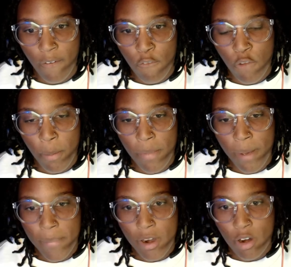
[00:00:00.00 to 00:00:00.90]

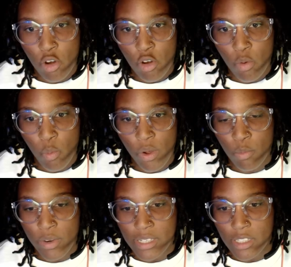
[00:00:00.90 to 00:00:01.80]
remember when
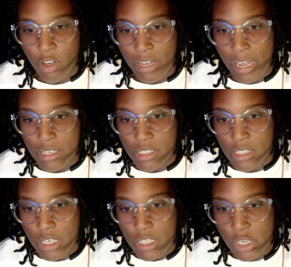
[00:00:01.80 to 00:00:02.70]
we saw that
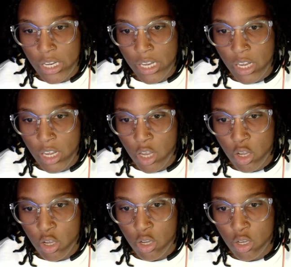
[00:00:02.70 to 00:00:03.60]
C2
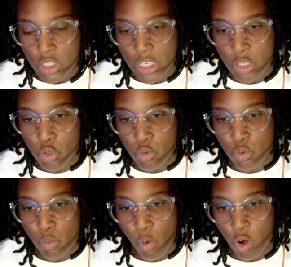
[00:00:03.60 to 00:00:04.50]

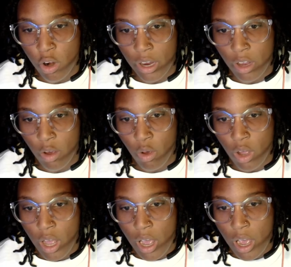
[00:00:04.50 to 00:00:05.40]
URL?
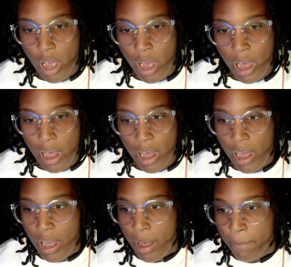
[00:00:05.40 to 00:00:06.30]

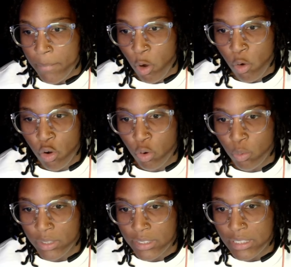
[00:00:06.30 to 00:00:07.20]
I'm gonna go
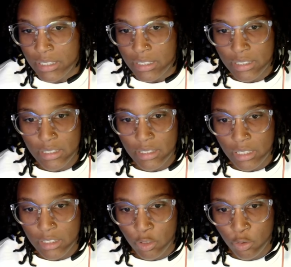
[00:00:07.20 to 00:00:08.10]
with this because
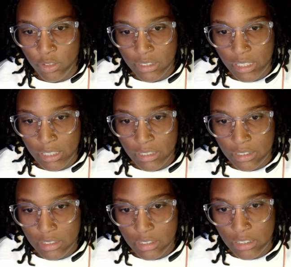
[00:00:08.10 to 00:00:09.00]
that's the only thing that's a
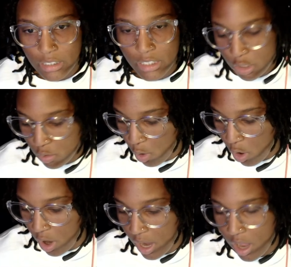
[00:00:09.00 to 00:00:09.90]
CT
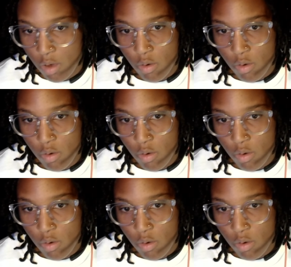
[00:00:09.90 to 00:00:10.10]
URL.